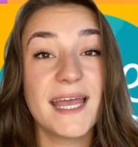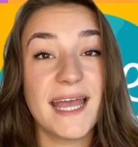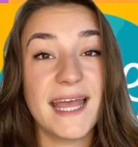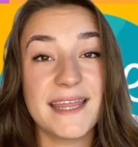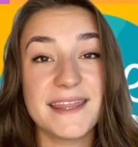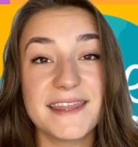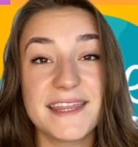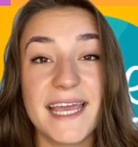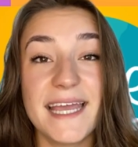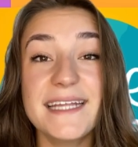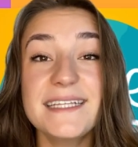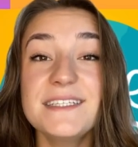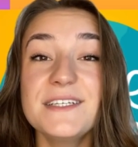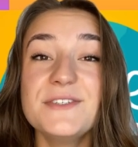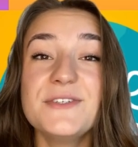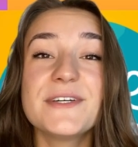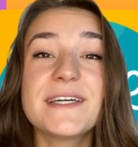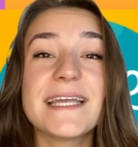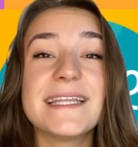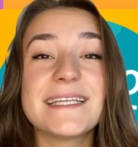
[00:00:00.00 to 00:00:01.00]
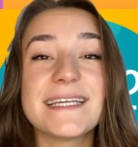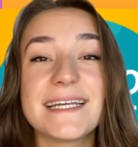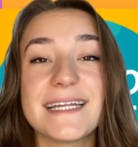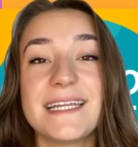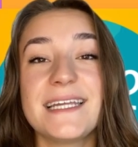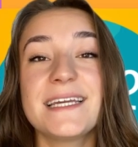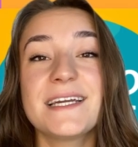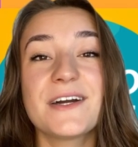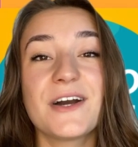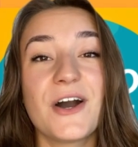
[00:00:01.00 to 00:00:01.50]
And then you can
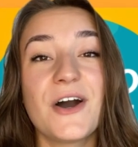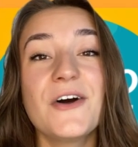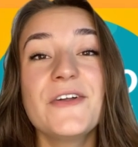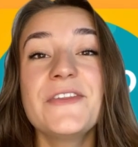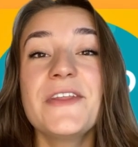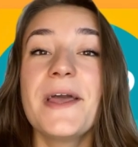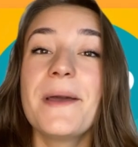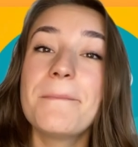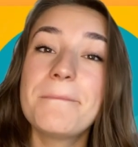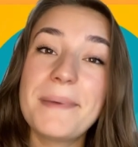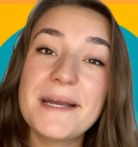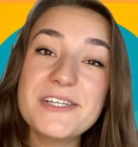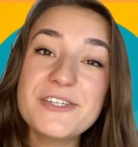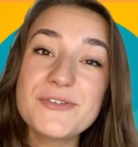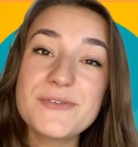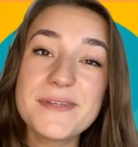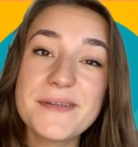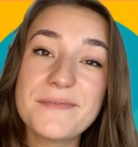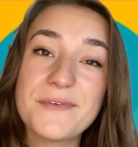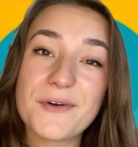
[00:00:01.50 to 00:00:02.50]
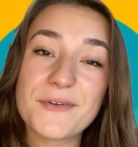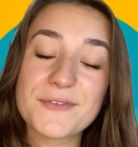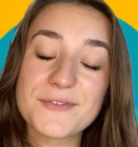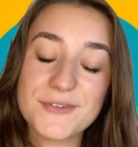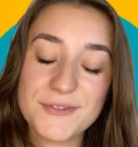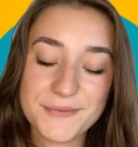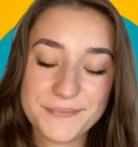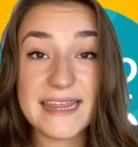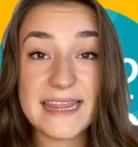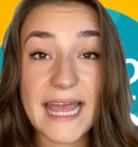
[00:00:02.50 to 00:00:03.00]
click on page
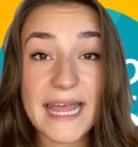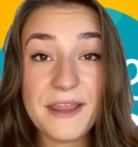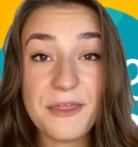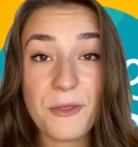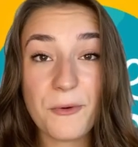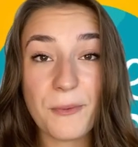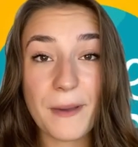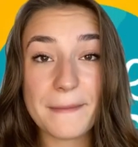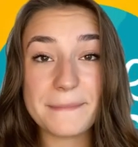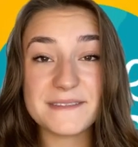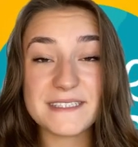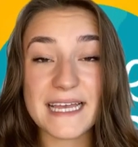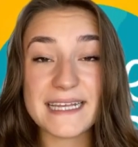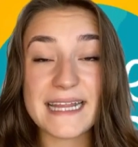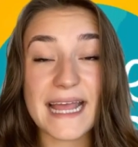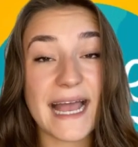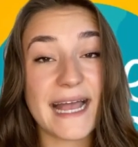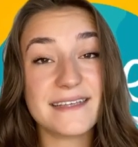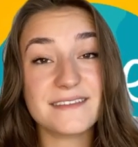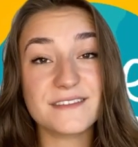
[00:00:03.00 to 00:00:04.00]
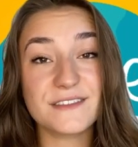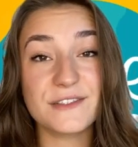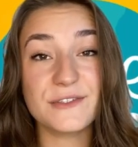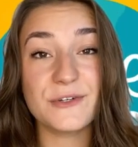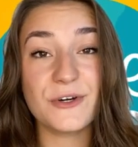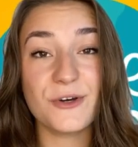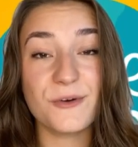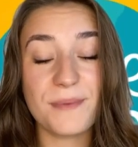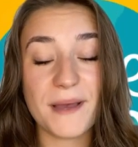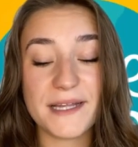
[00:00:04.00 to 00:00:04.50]
suivante. Then the website asks you
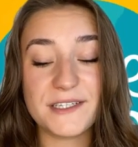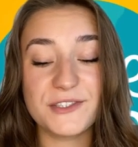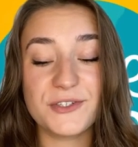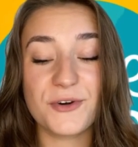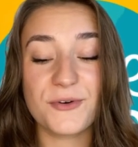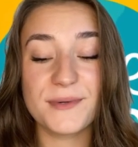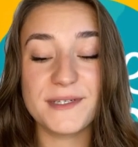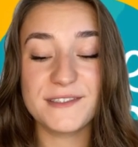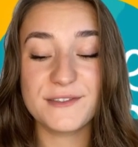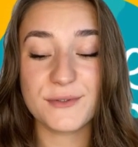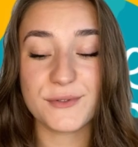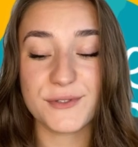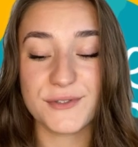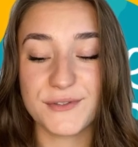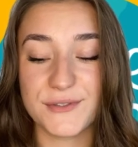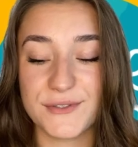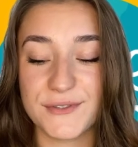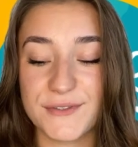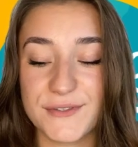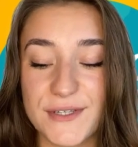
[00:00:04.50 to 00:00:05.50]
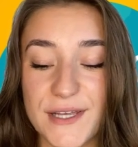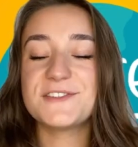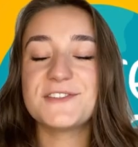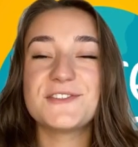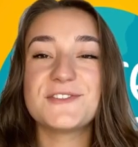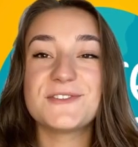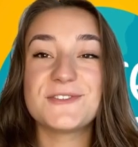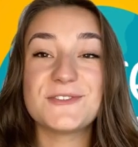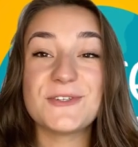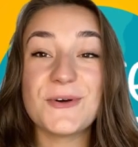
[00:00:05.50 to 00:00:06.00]
about your resources.
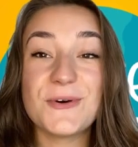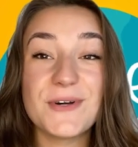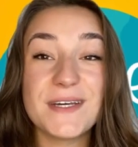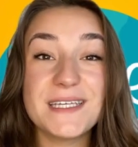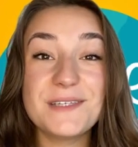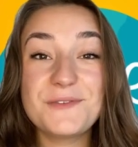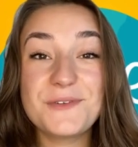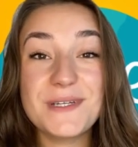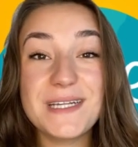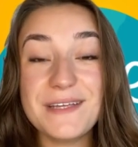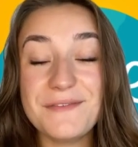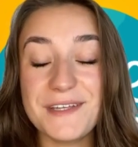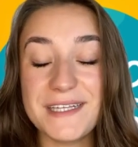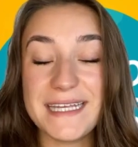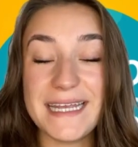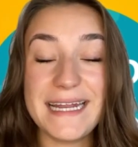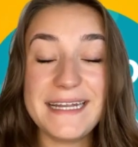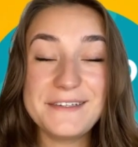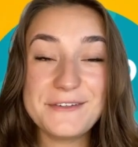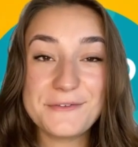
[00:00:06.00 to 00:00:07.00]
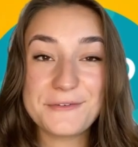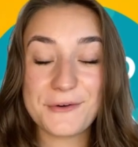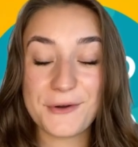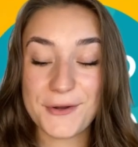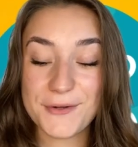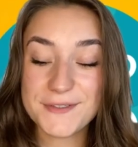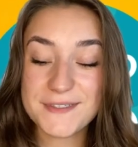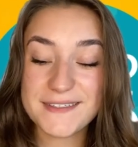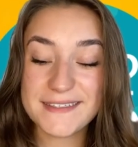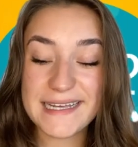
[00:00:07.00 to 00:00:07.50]
So if you live in
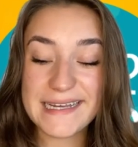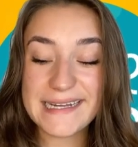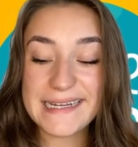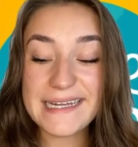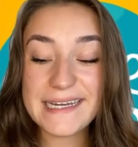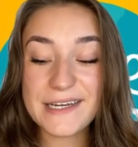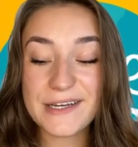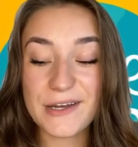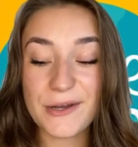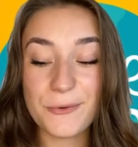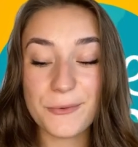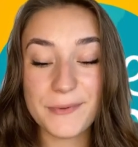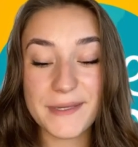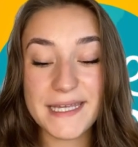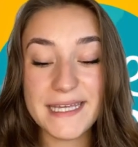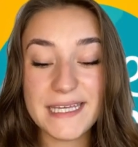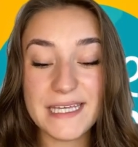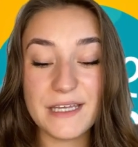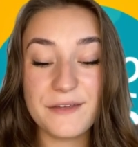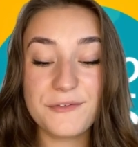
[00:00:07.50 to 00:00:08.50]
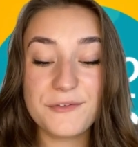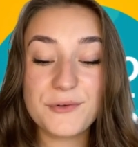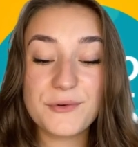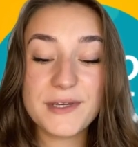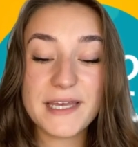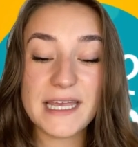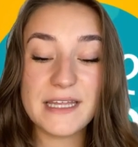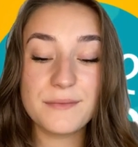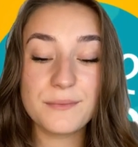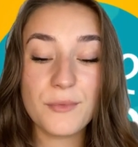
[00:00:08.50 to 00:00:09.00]
Île-de-France, click Oui if you
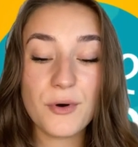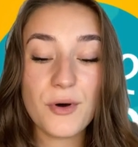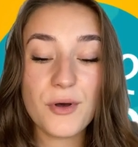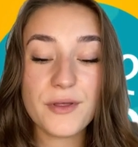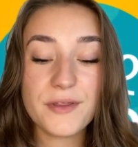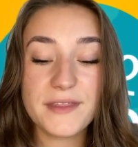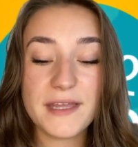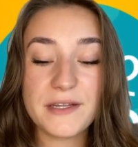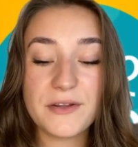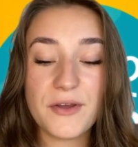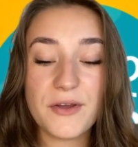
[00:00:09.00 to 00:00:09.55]
gain more than